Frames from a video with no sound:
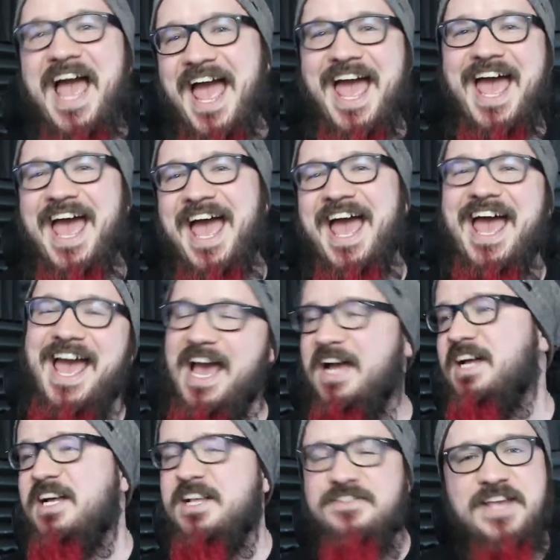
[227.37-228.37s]

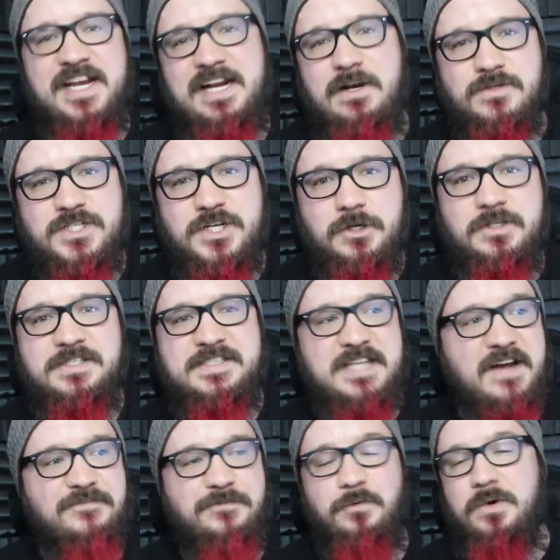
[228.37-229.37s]
Thinking I was cool and
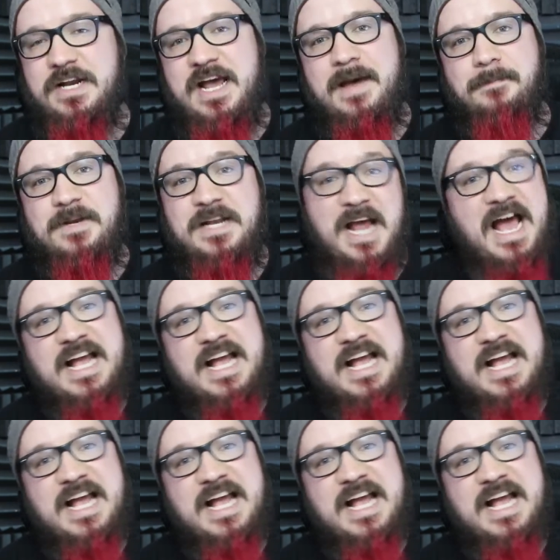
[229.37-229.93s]
stuff. And what happened?